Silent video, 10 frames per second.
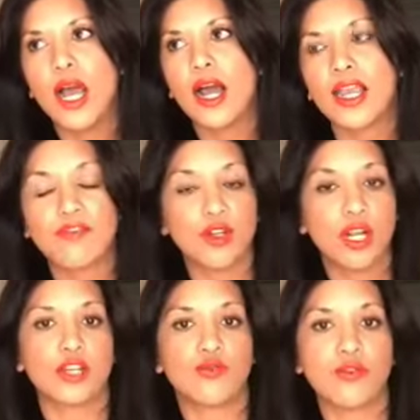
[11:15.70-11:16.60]
if you
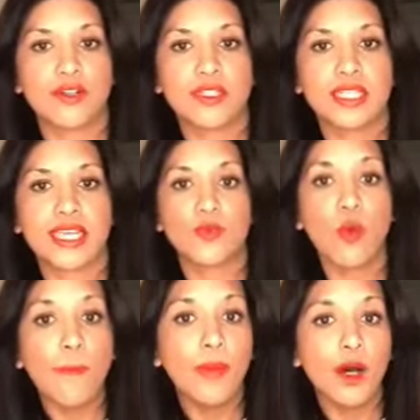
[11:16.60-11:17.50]
like your roasts, is
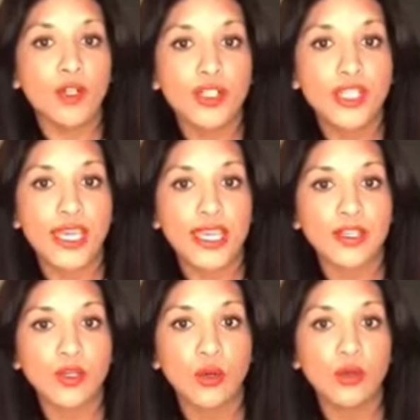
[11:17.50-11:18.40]
one pot
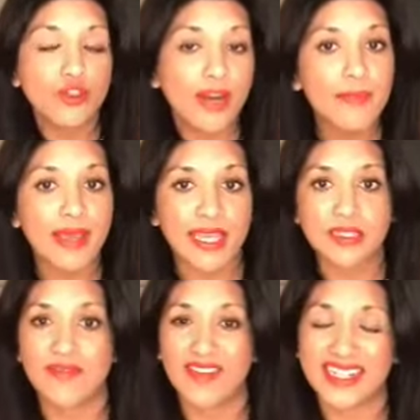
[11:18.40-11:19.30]
cooking, or tray
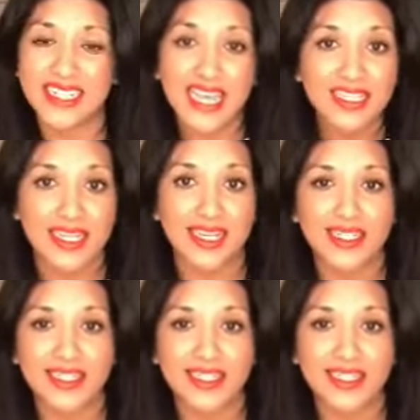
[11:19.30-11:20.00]
bakes are fantastic.